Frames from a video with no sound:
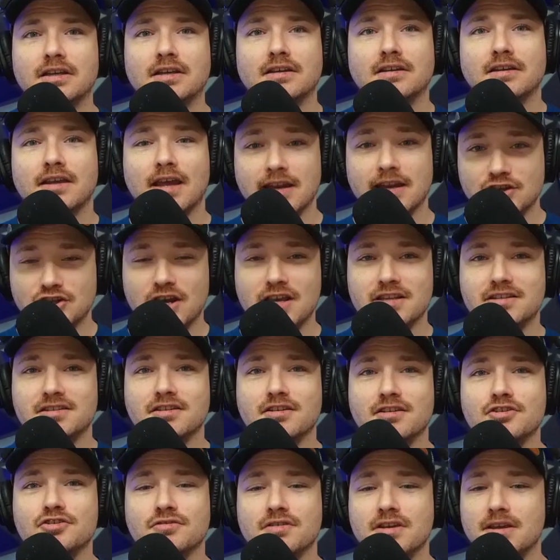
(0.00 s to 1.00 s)
and chasing
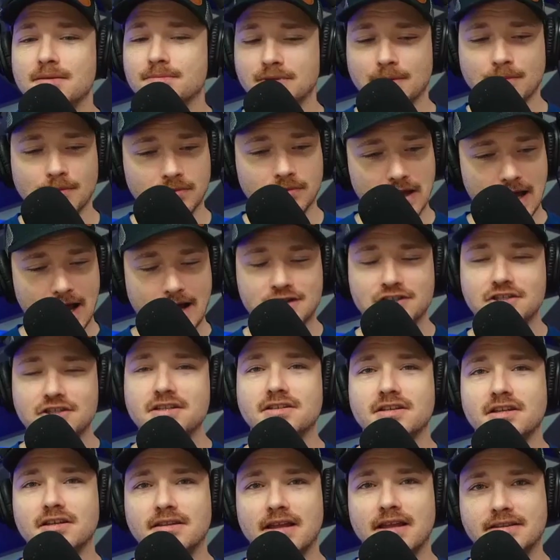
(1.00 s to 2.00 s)
her dreams. I'm glad she
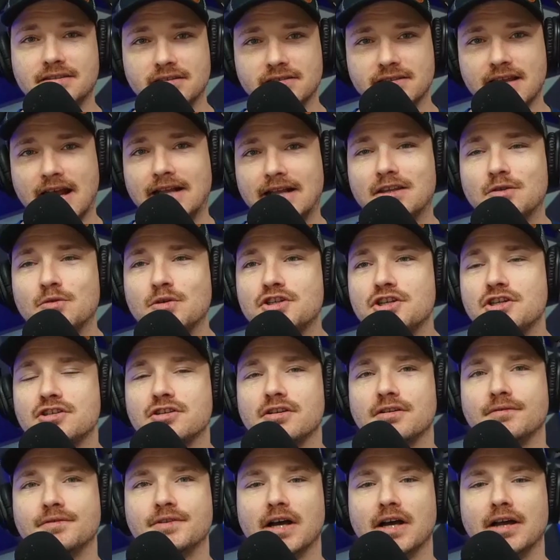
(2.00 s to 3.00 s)
did. That's exactly what she
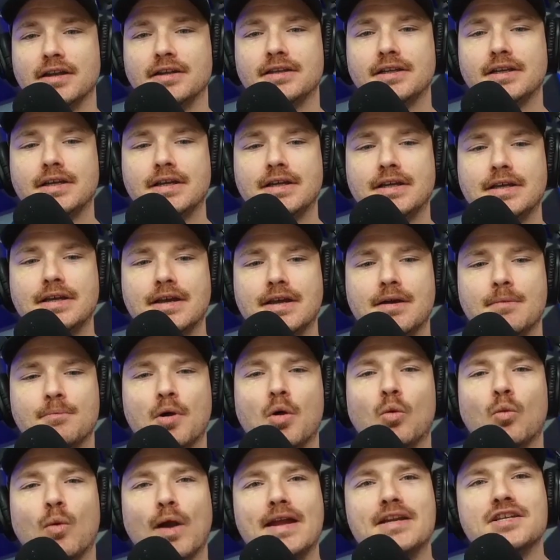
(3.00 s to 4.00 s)
should have done.
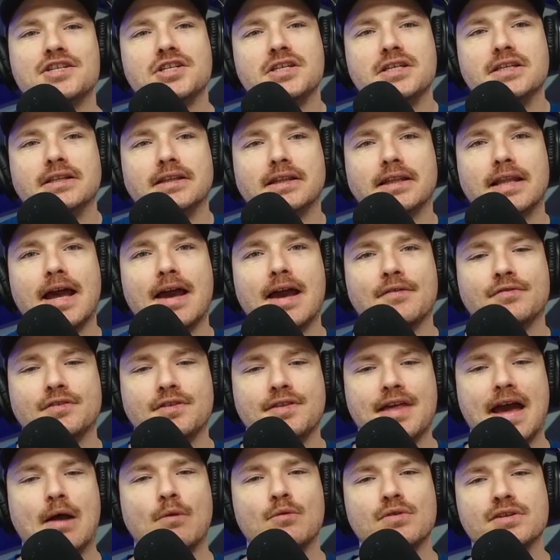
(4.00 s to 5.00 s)
But when she left,
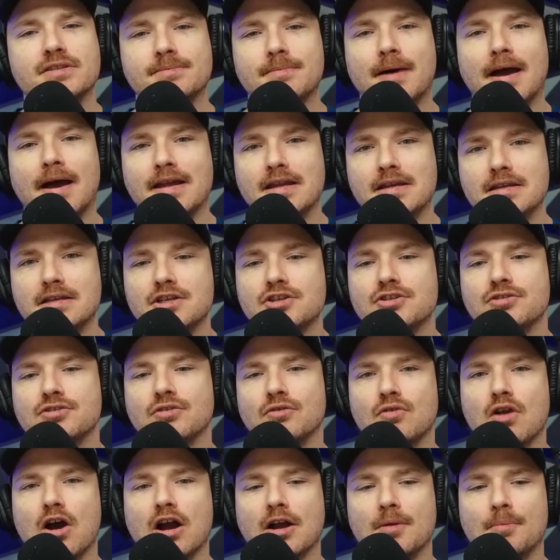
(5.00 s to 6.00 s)
that was my initial
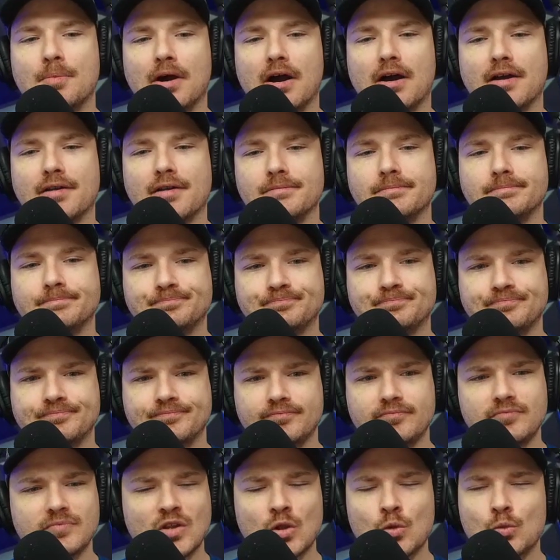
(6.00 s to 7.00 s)
rock bottom.
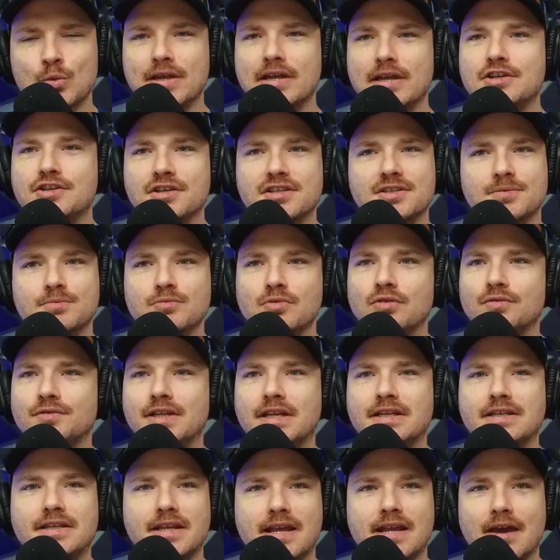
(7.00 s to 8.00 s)
We had just moved
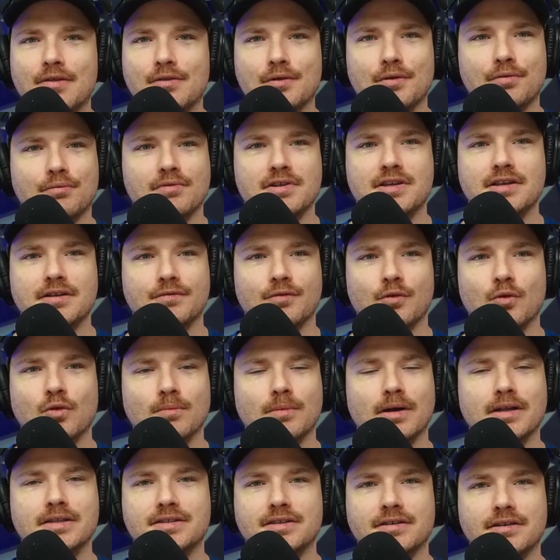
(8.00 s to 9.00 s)
in together three or four
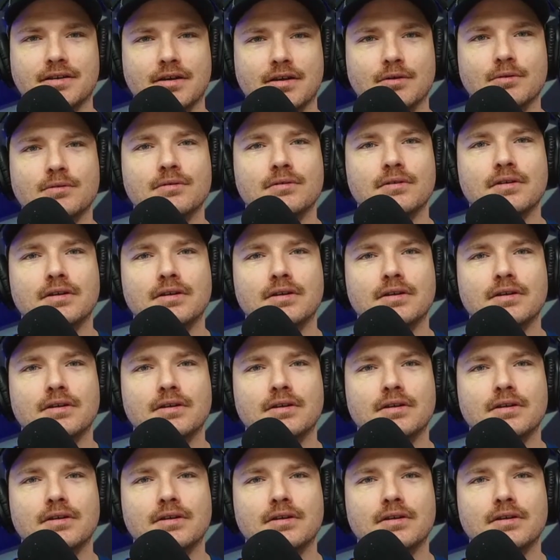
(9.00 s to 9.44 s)
months ago,